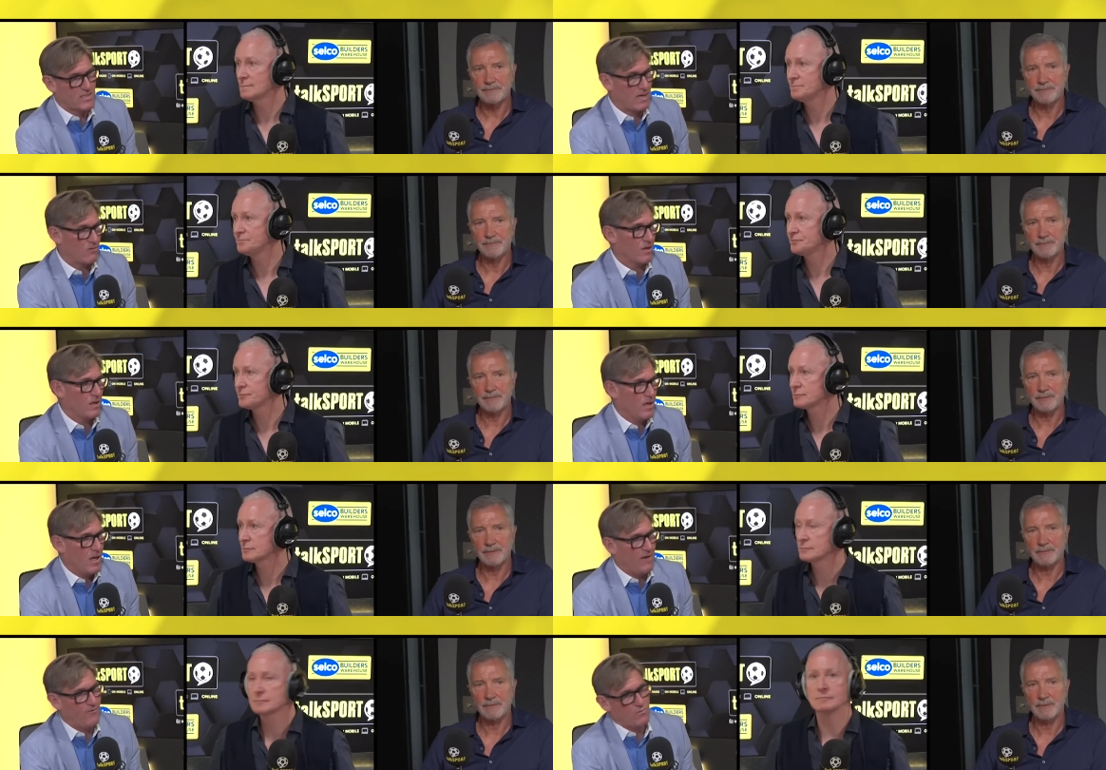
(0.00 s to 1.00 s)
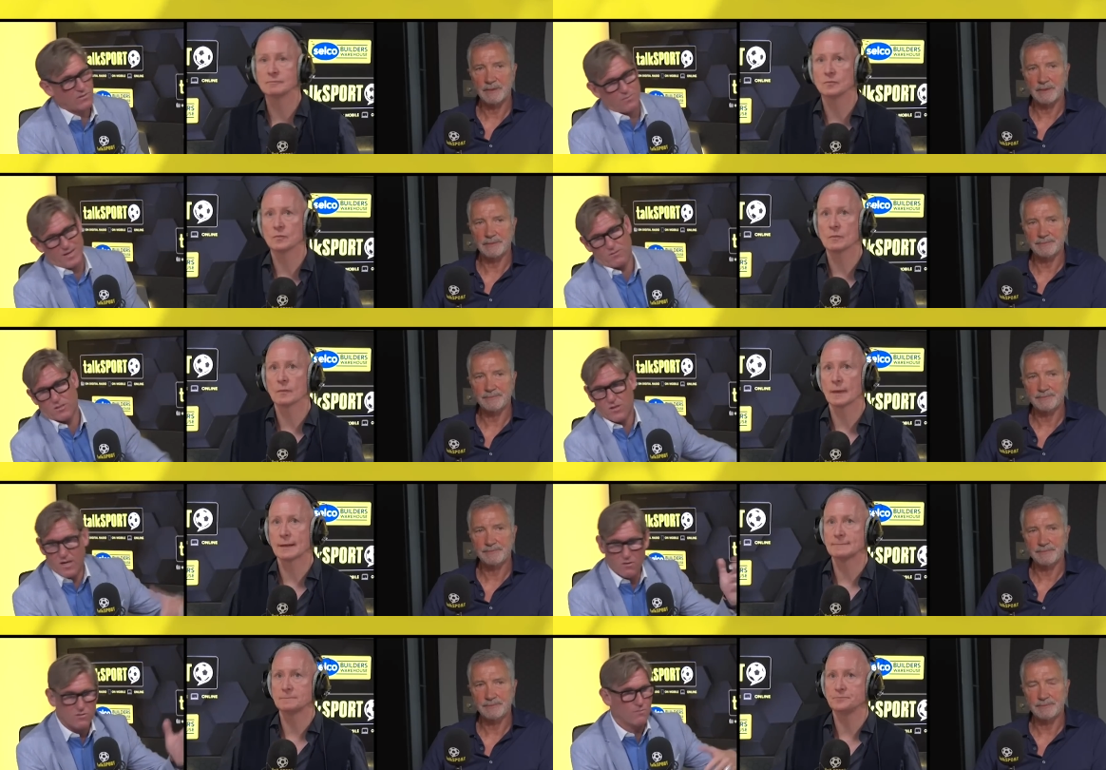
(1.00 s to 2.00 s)
Speaker 1: a salary. If it was about
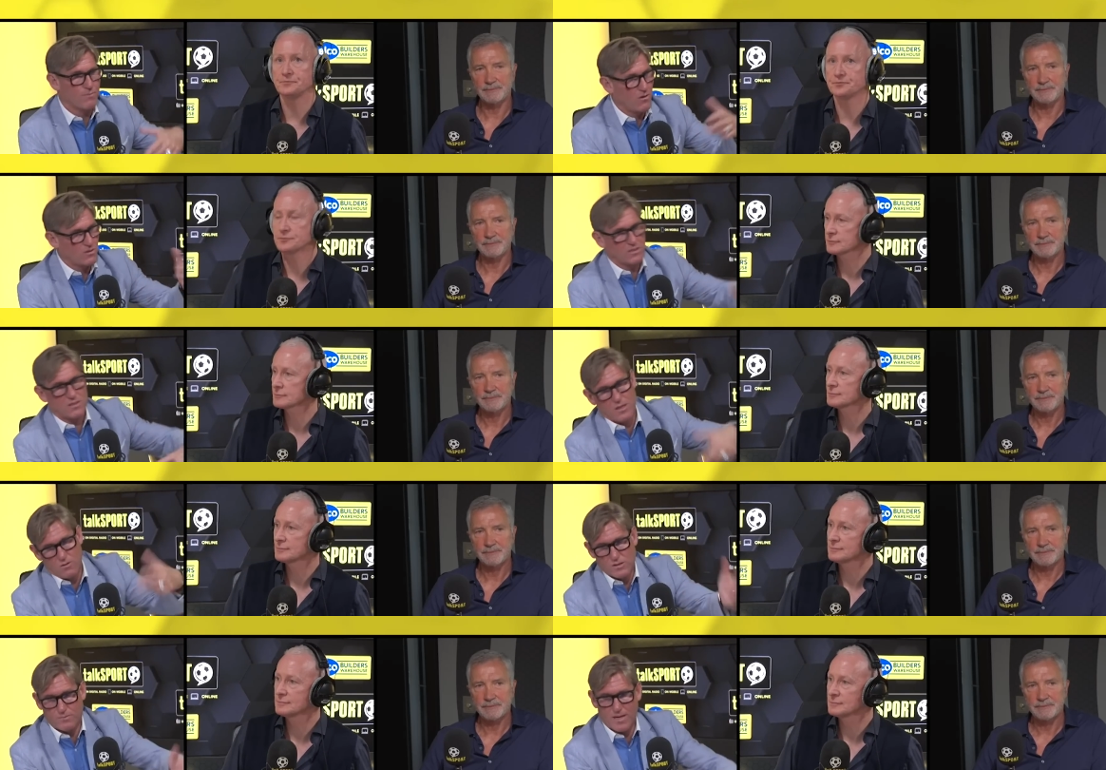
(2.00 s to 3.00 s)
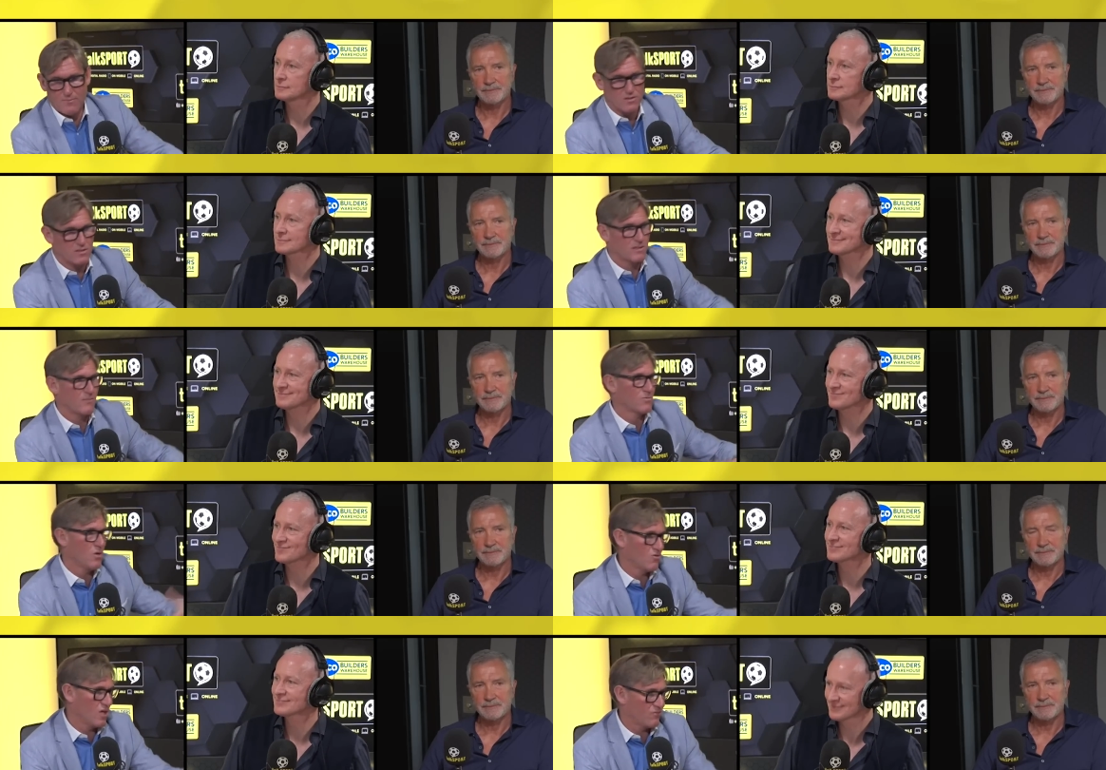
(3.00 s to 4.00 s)
sign-ons and bonuses and loyalty payments and
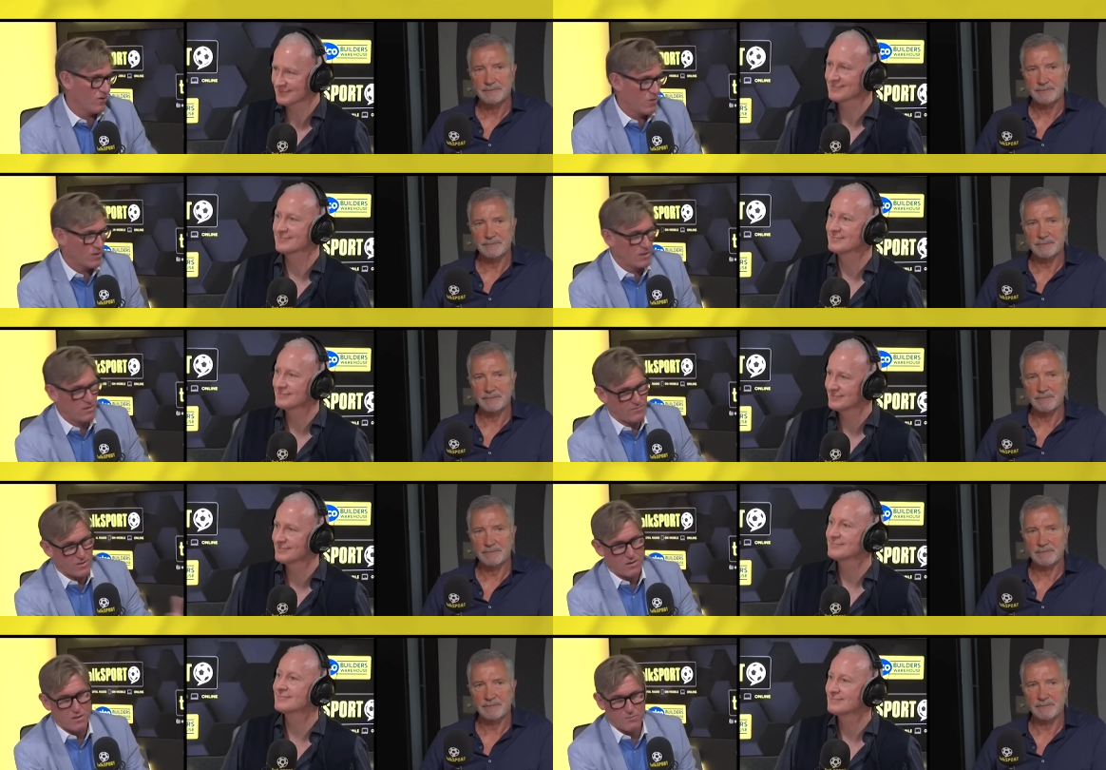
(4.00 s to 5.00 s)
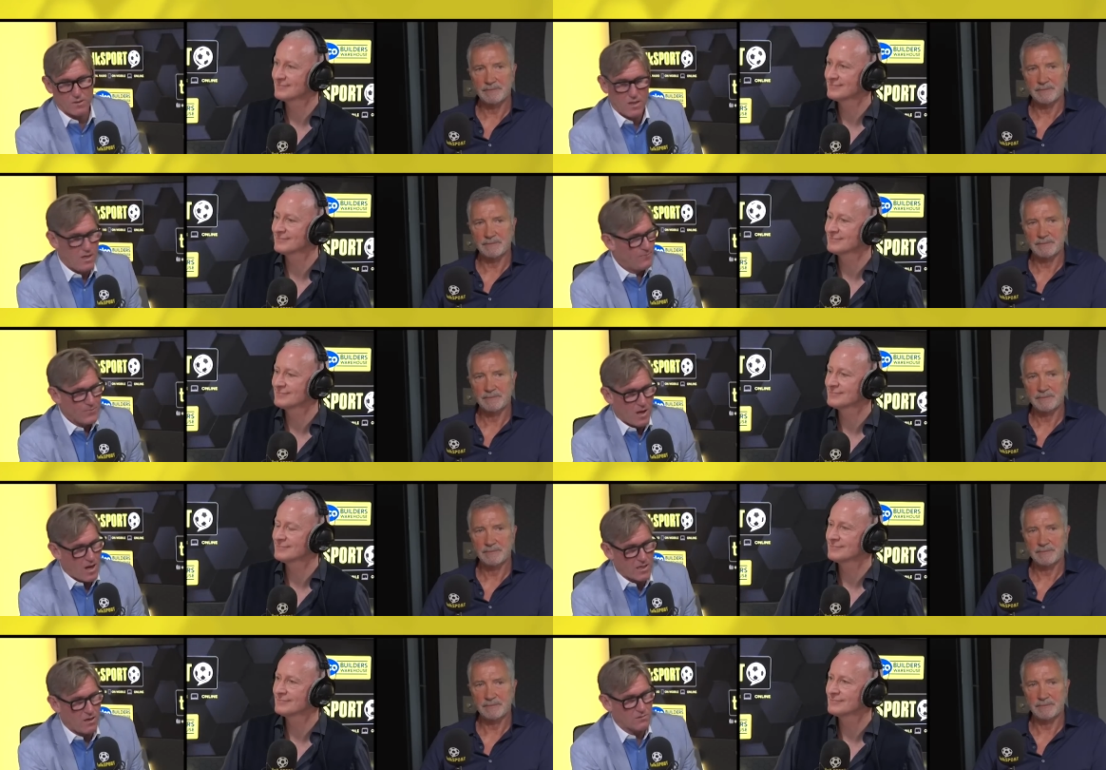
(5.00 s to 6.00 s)
someone's put a transfer request in, you have that argument.
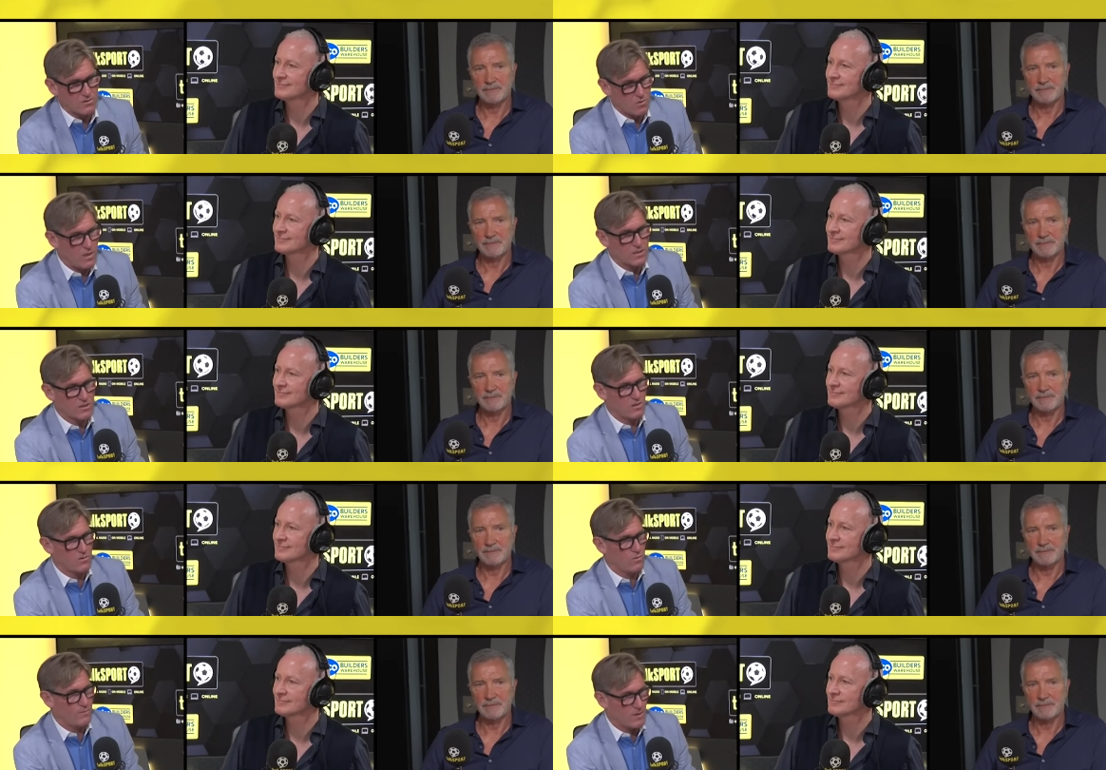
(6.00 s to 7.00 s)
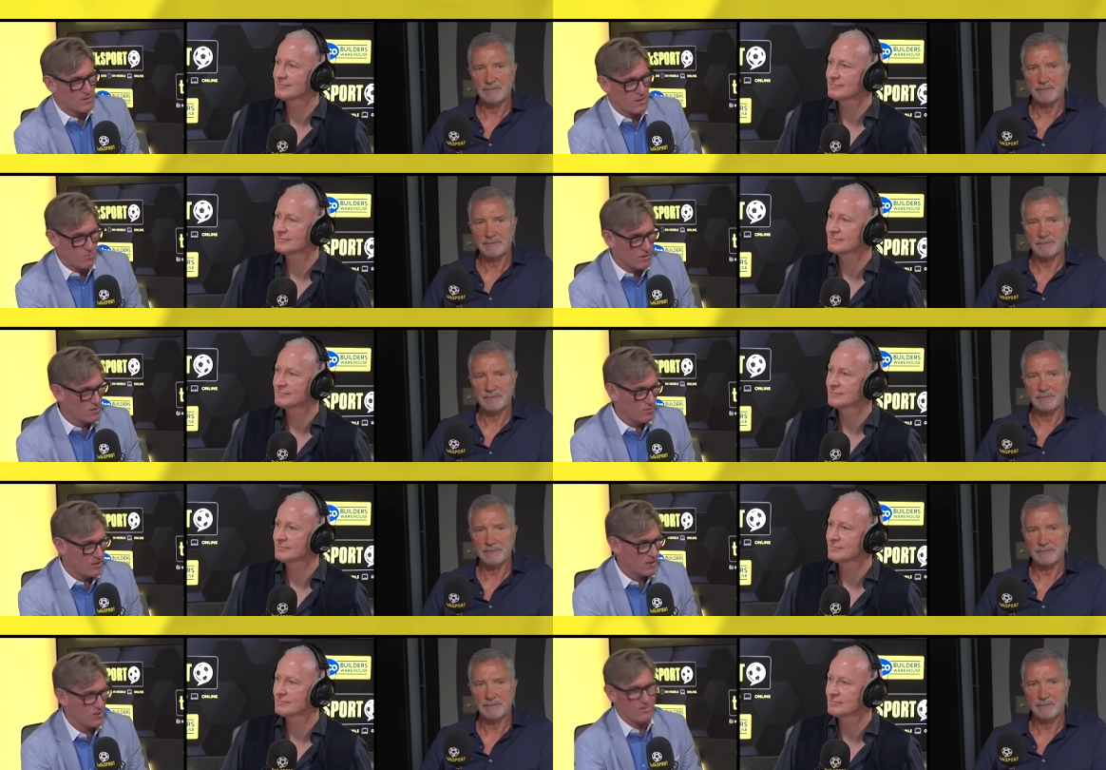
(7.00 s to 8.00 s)
I can't square the circle where Barcelona want to do
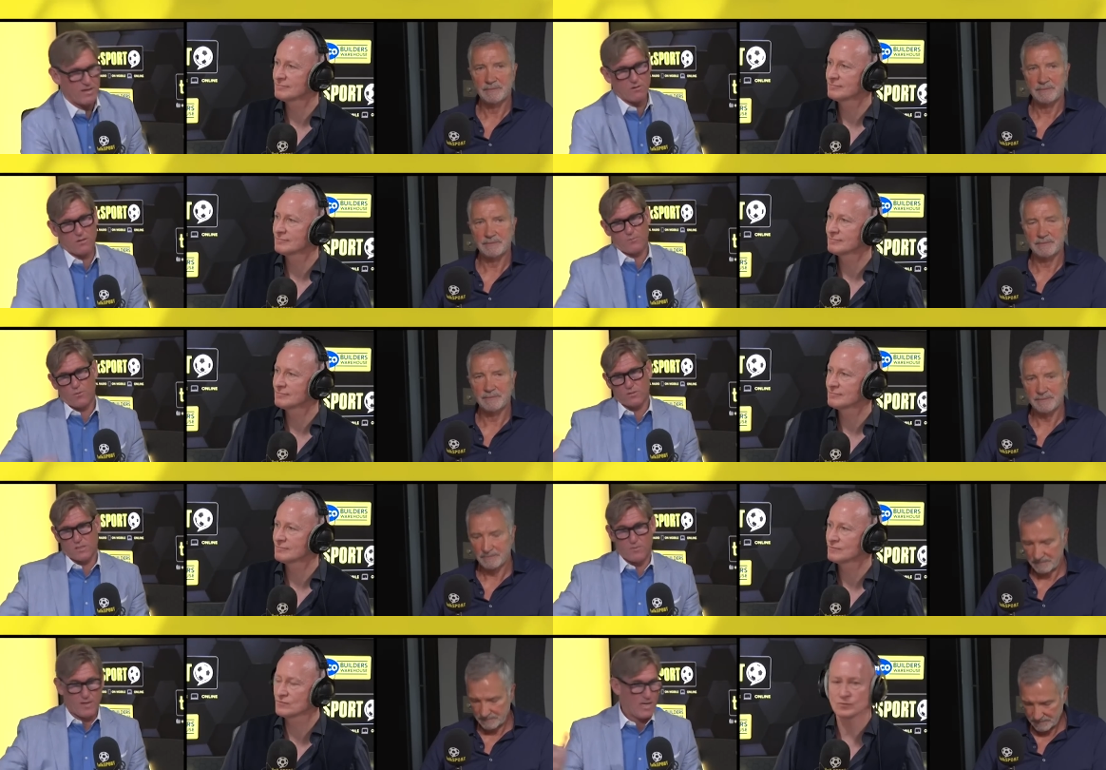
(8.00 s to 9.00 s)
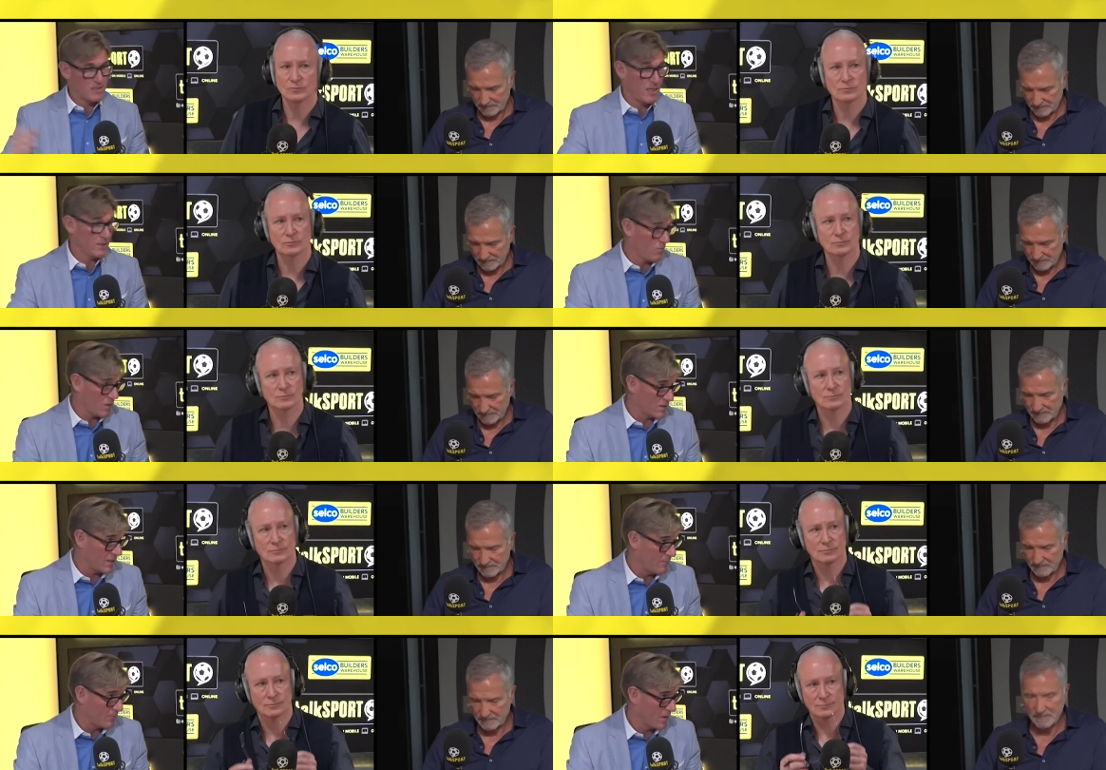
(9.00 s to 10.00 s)
with this because you've now got Laporta coming out saying they don't want to
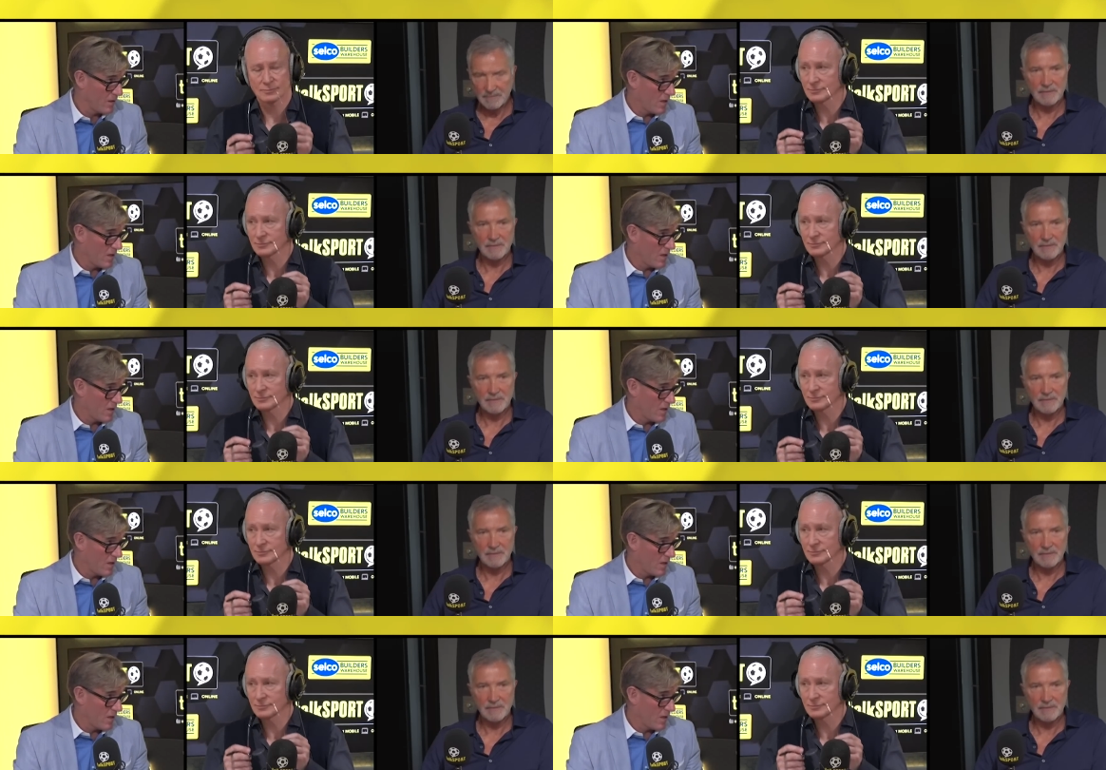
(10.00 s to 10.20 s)
sell him.